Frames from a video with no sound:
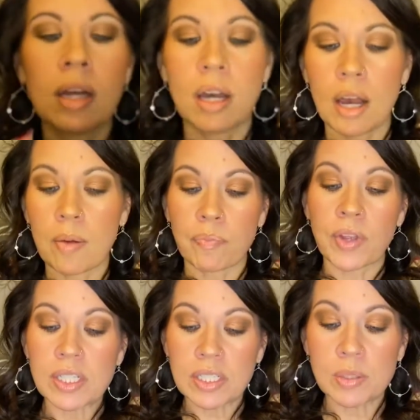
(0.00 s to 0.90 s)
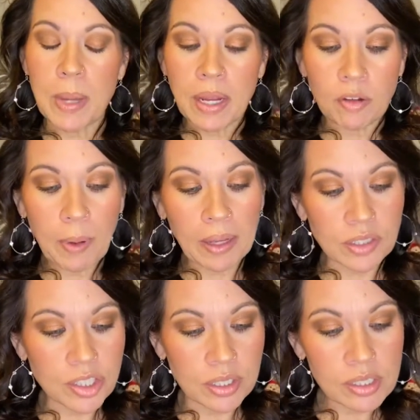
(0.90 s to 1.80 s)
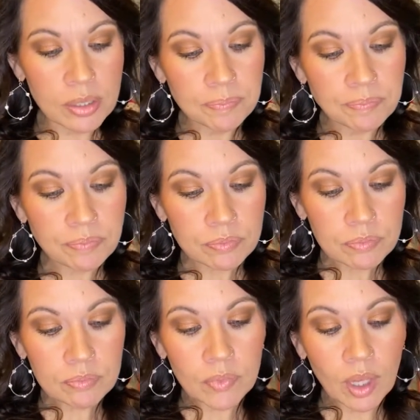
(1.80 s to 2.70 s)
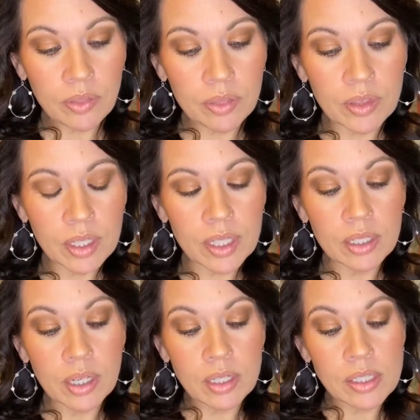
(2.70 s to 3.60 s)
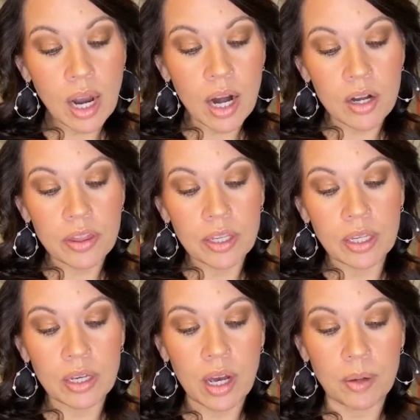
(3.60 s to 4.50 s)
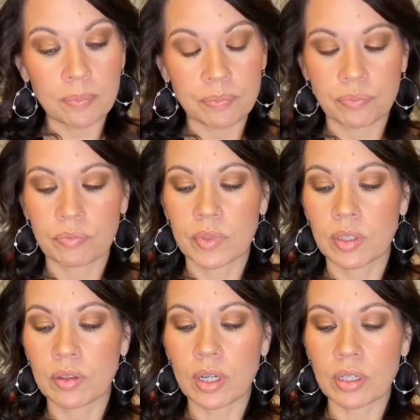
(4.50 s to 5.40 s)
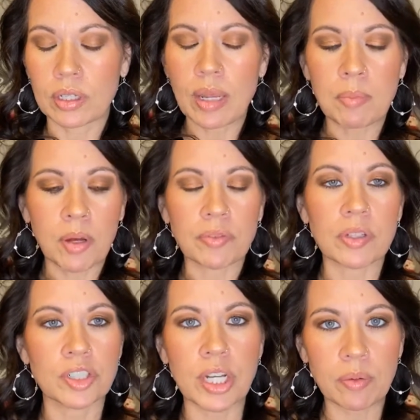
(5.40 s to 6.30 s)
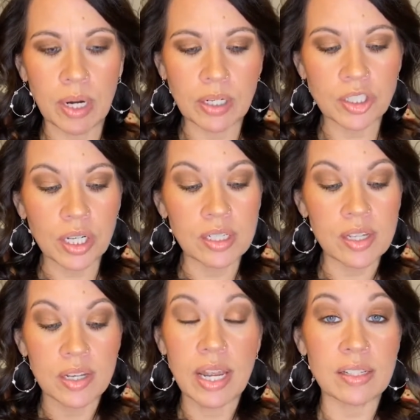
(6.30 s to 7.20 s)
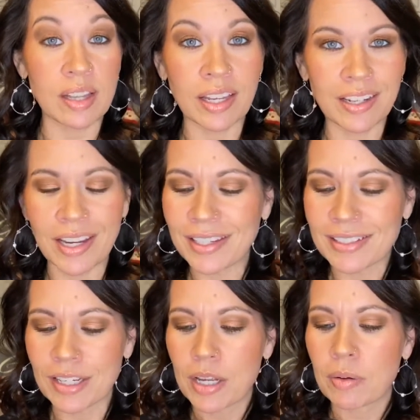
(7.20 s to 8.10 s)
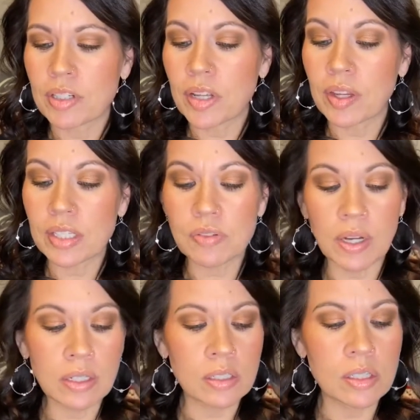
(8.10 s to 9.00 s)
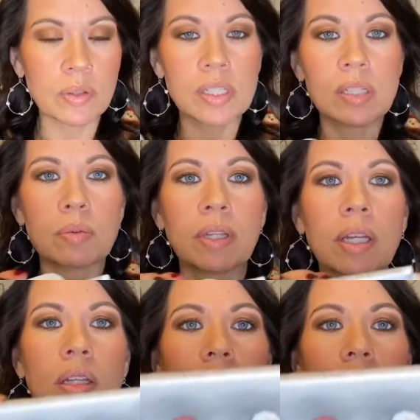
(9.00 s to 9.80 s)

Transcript: a 6-pack of polishes. These are the name of the shade range is Dazzling Night, which I think is fun. So this is what they look